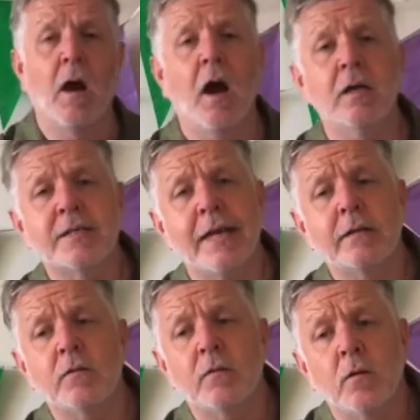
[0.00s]
I
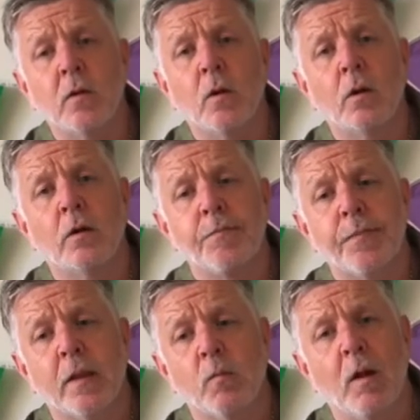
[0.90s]
said,
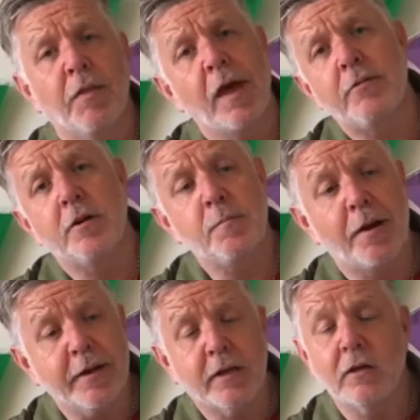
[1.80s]
well, they're an
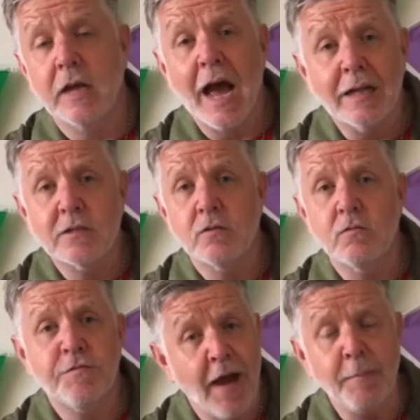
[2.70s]
American
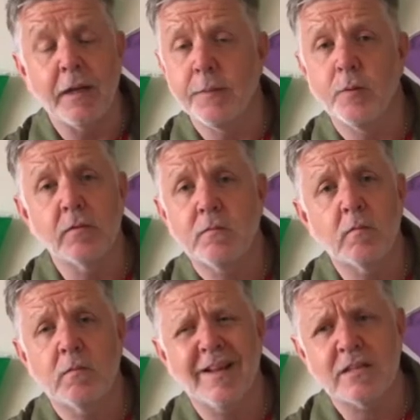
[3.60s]
cartoon family, but
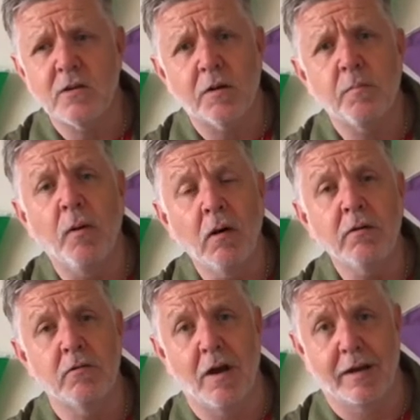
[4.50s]
that's not
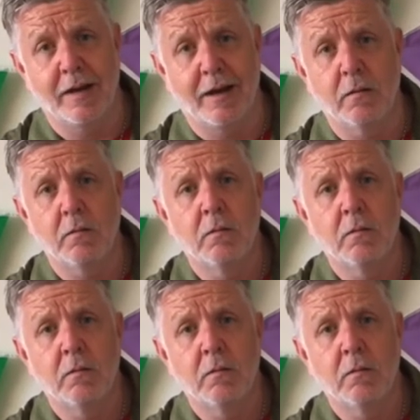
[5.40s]
important right now.